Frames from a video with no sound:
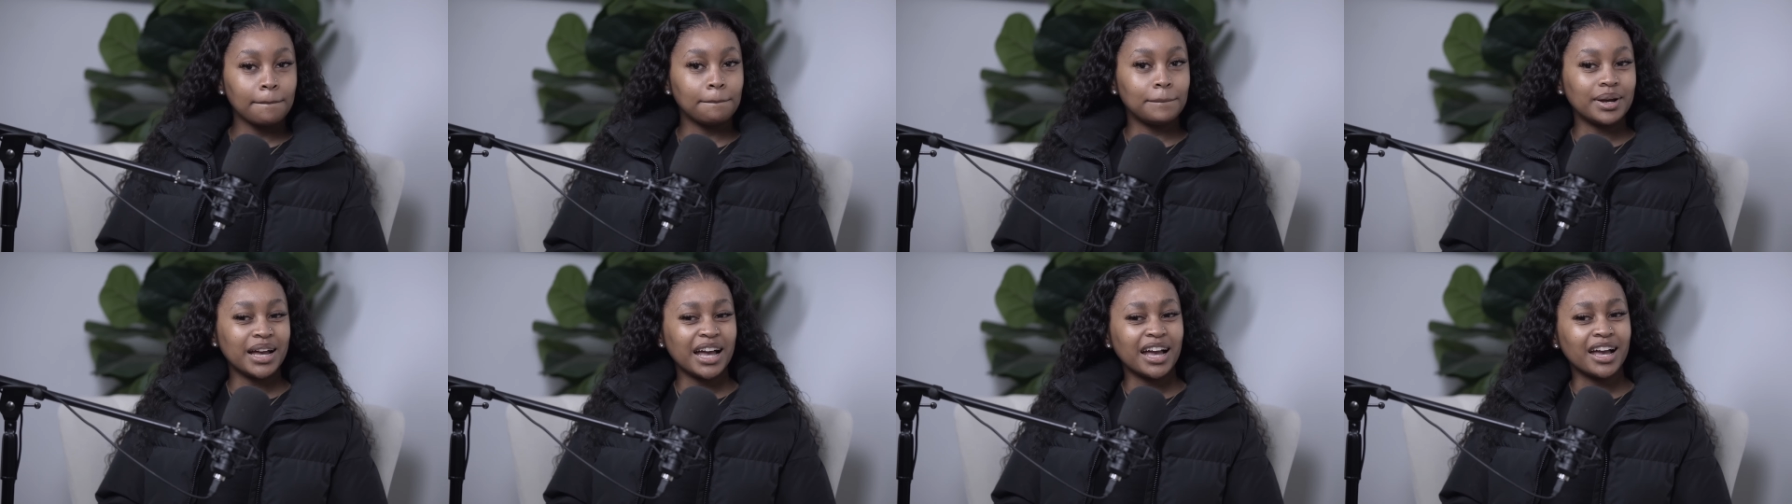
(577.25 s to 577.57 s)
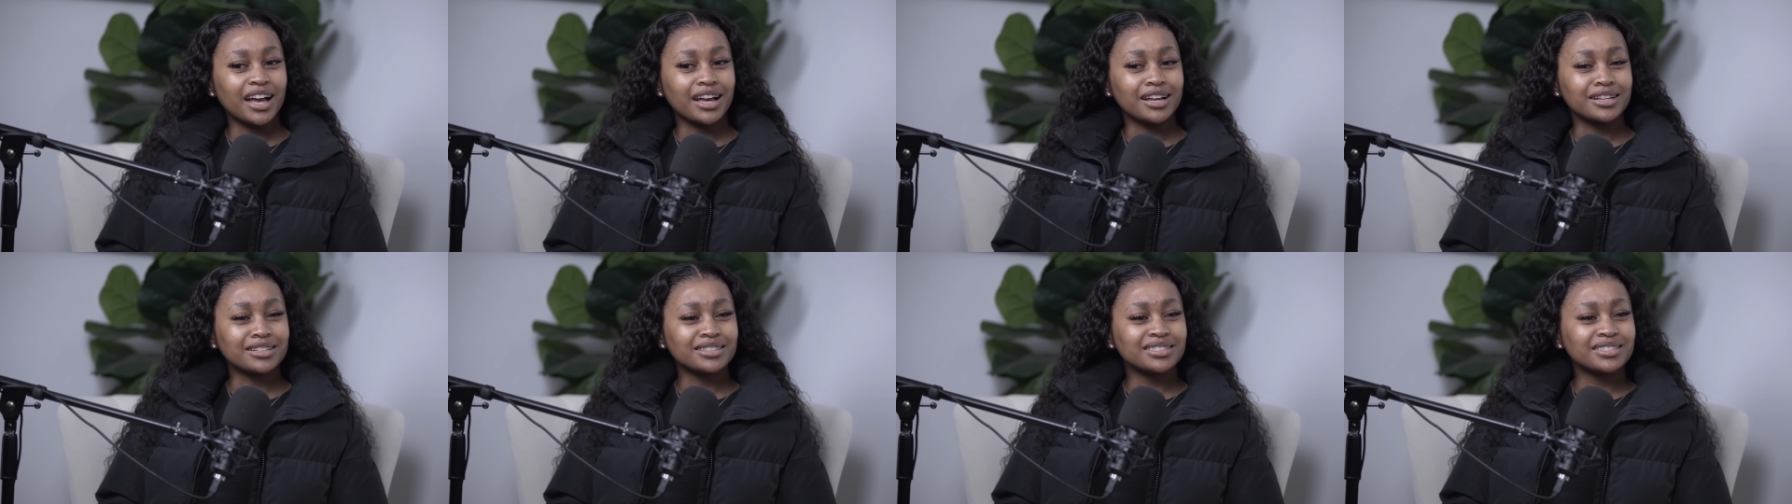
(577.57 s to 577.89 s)

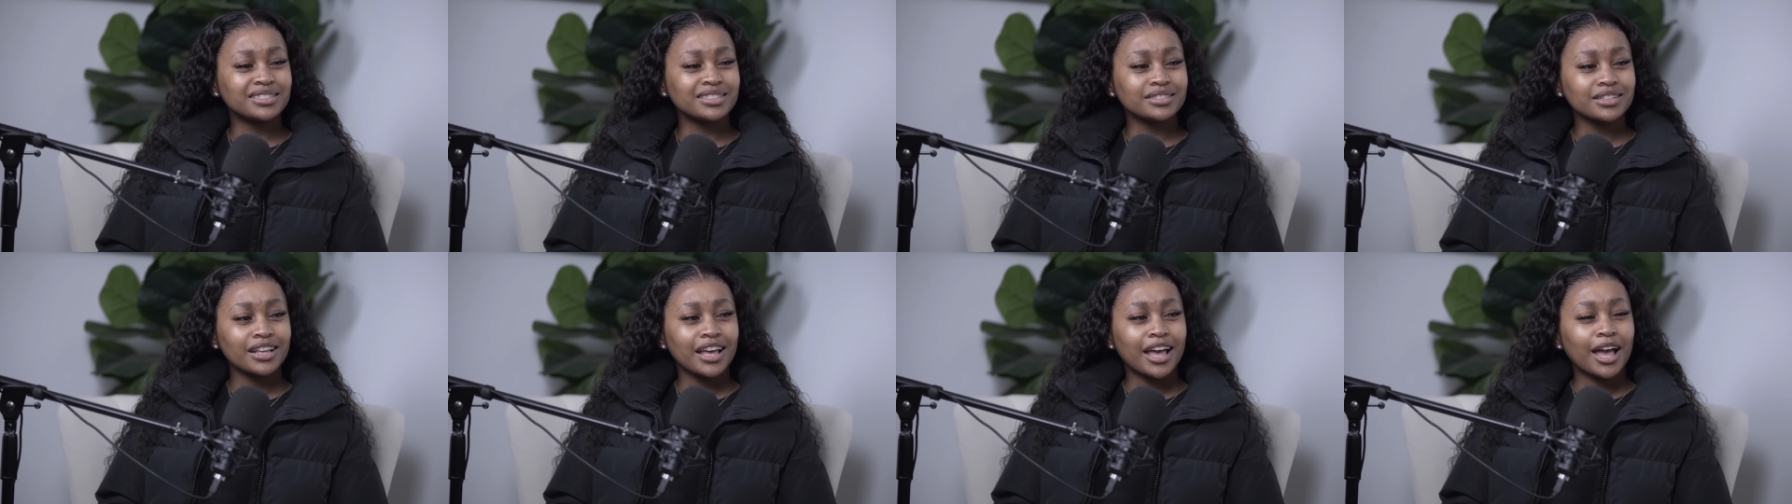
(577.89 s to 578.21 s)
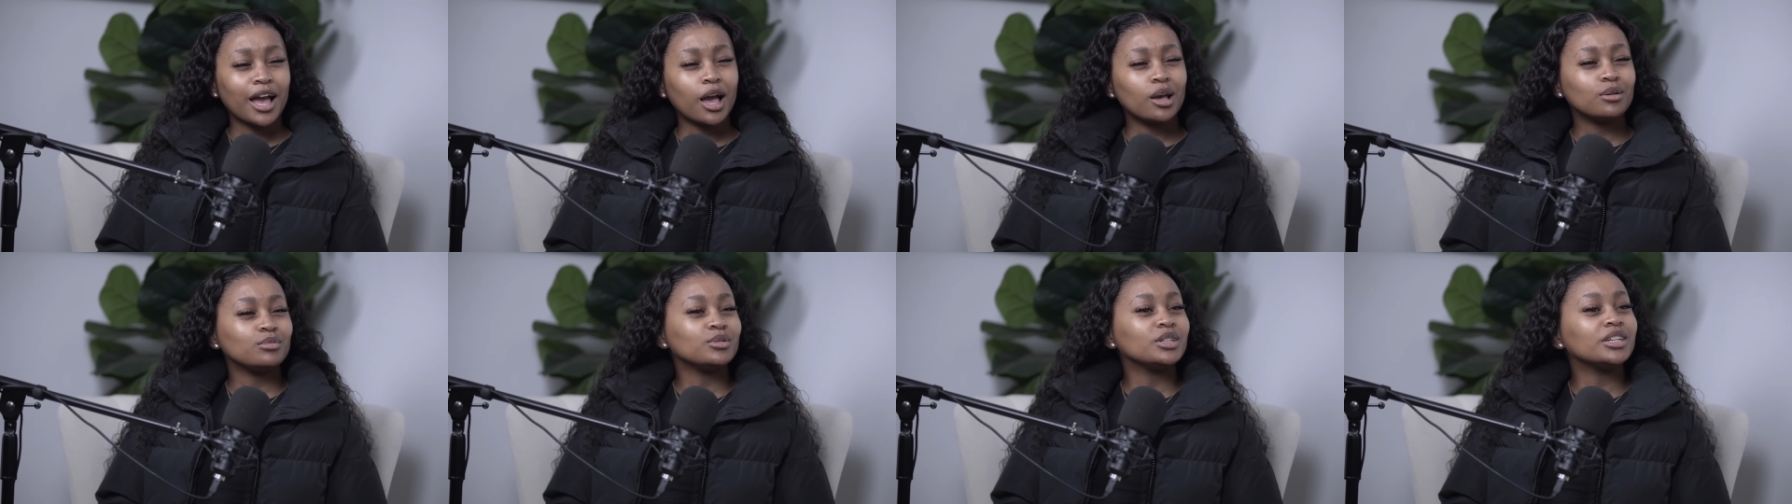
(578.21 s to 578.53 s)
But...
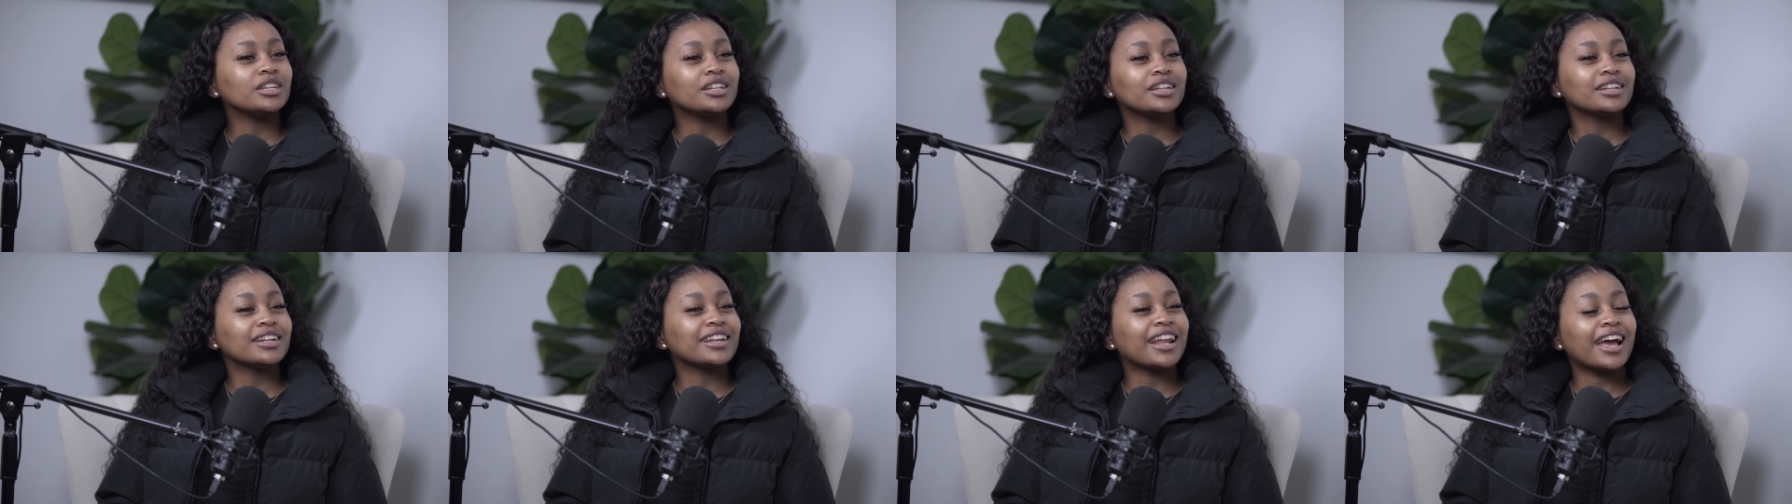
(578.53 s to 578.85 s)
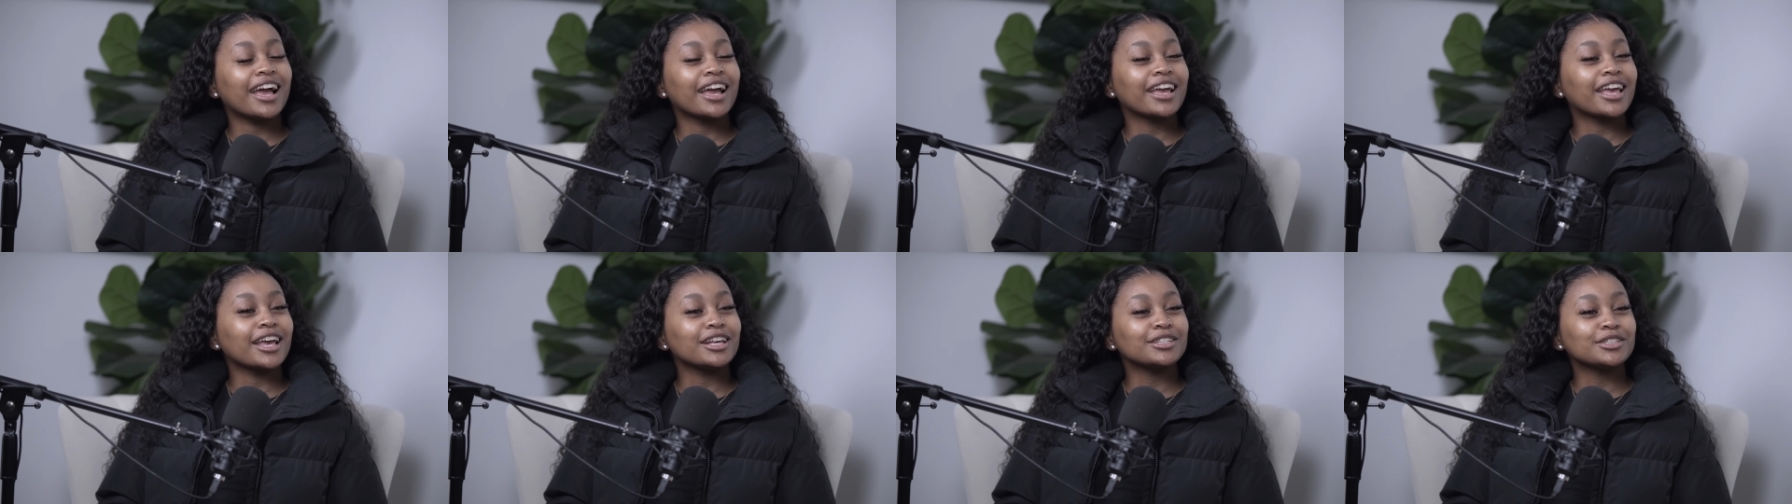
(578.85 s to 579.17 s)
I mean,
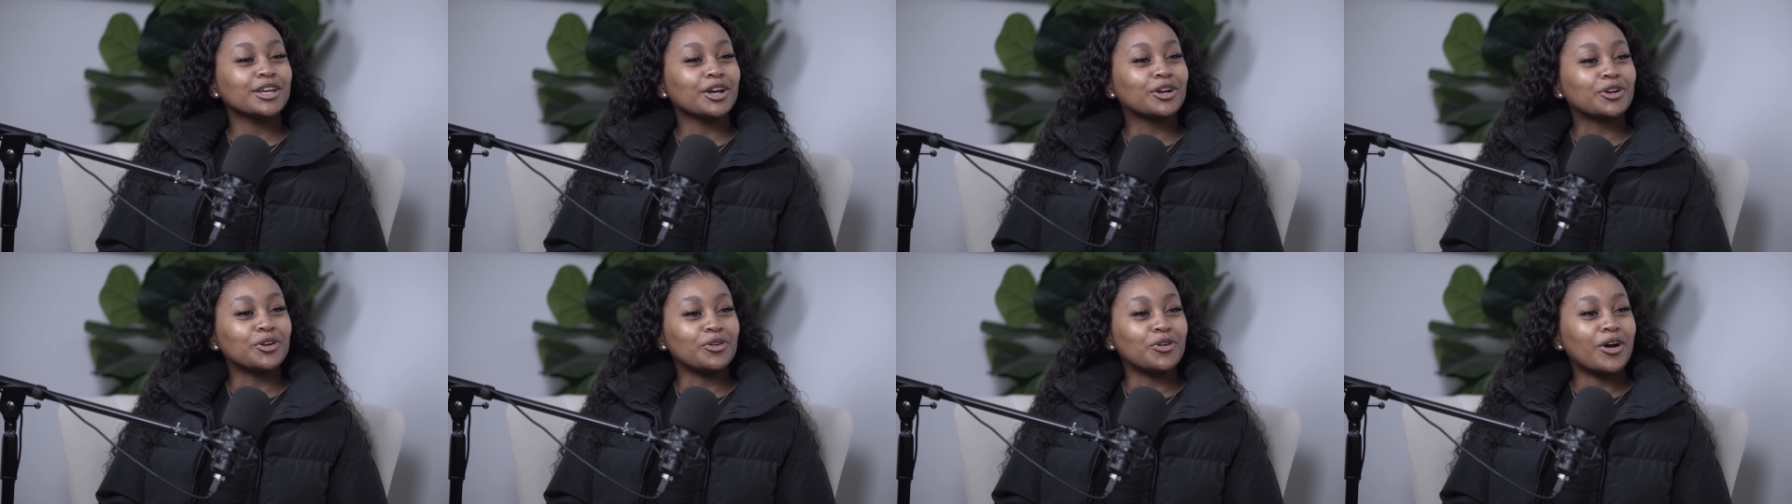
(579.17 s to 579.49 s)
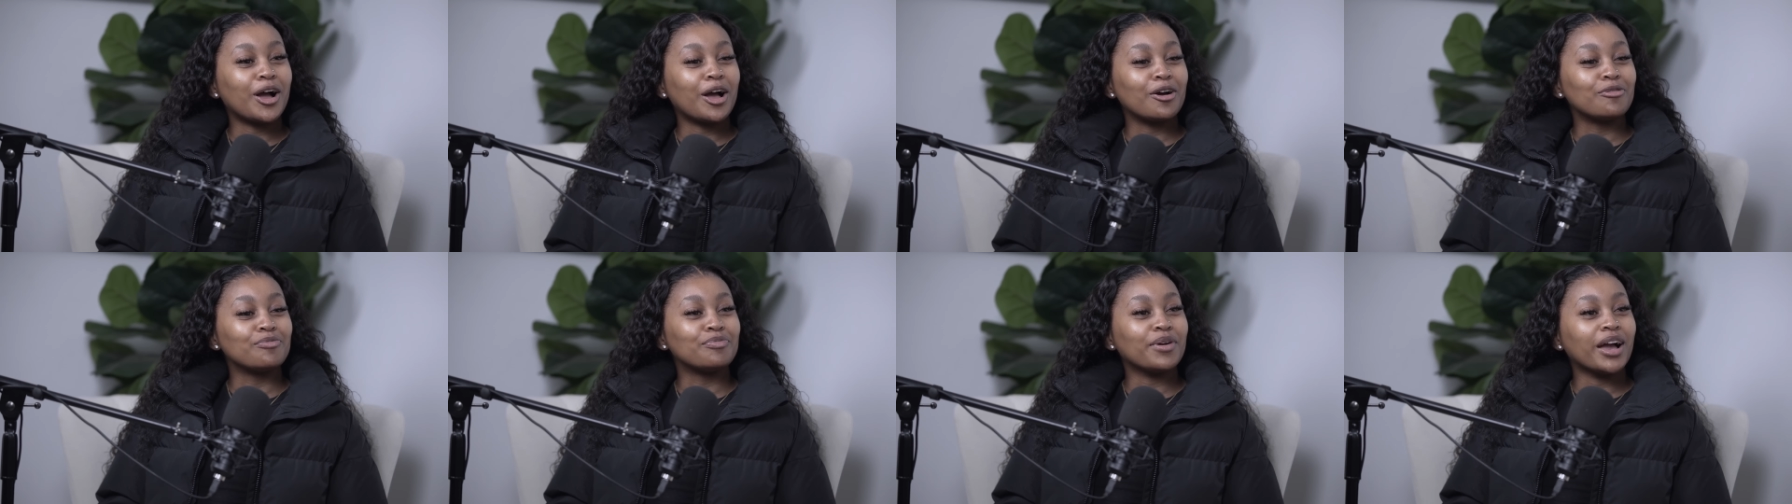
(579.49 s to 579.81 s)
like, as I grow
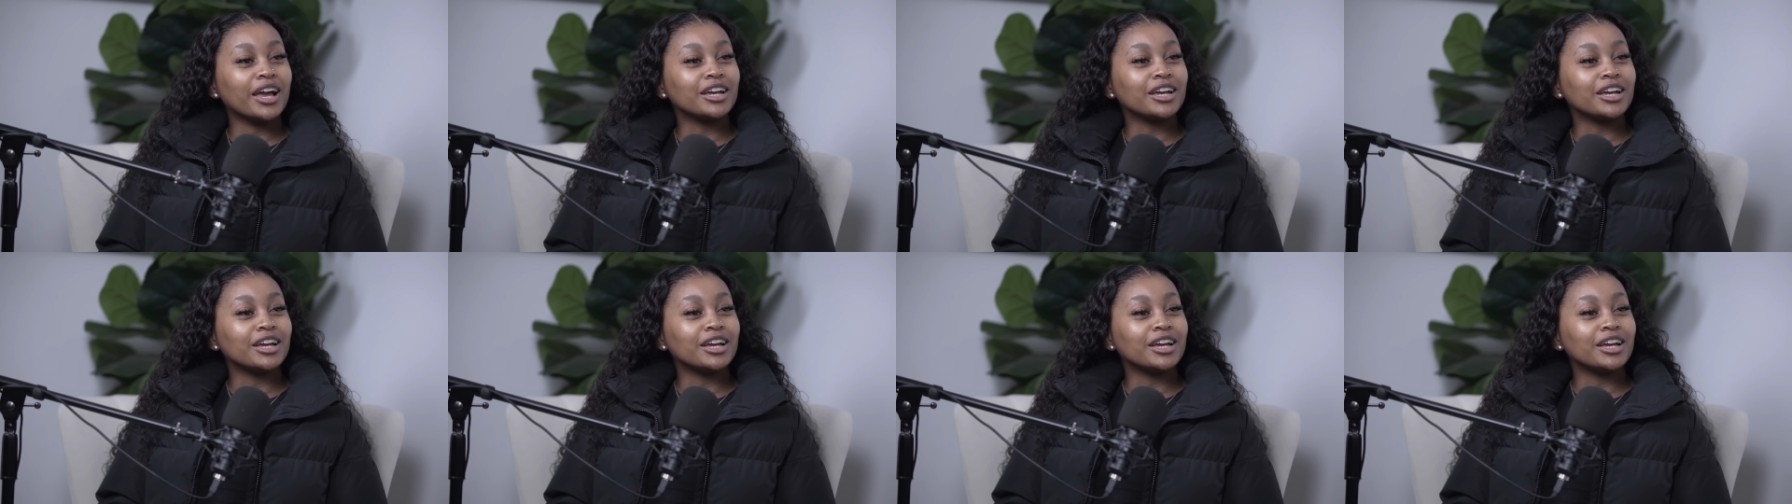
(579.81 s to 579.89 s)
up,